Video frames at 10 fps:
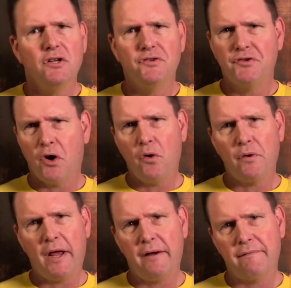
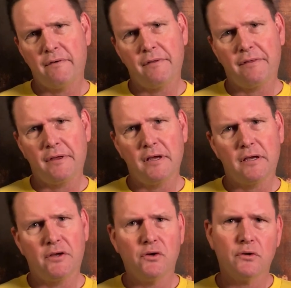don't ever
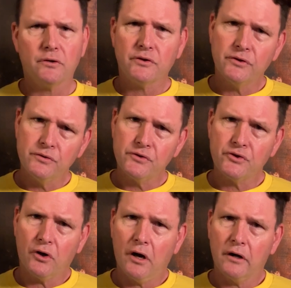think you're too
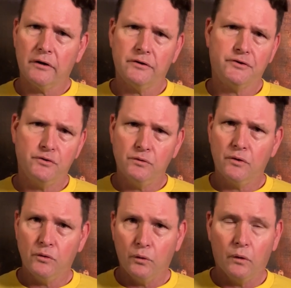strong or too
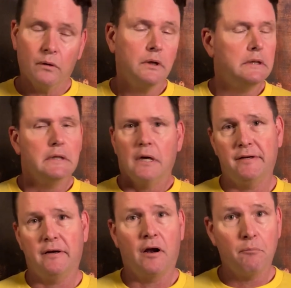cool.
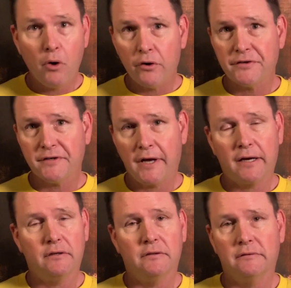On a
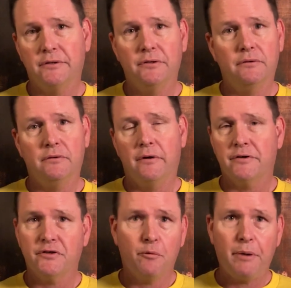motorcycle,
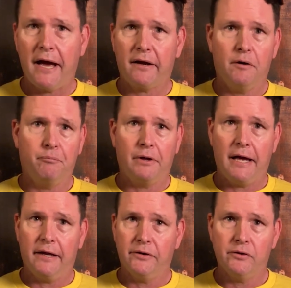there's no backup
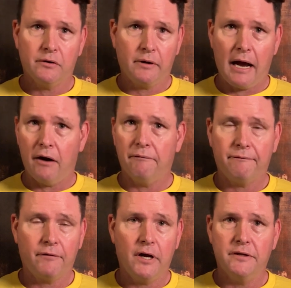plan. You're out
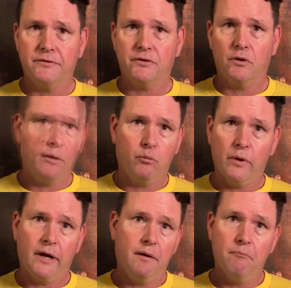front, so
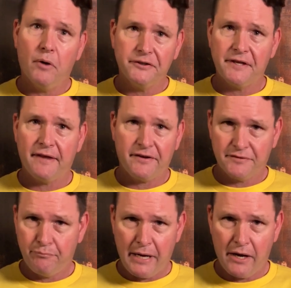when a
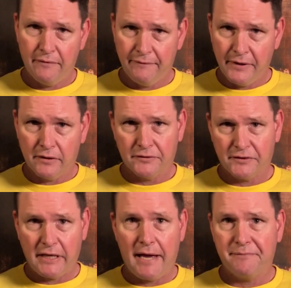multi-thousand-pound vehicle
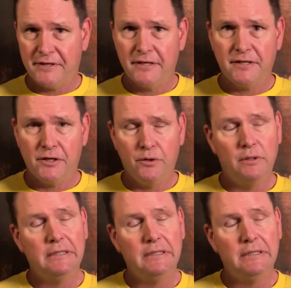slams into you,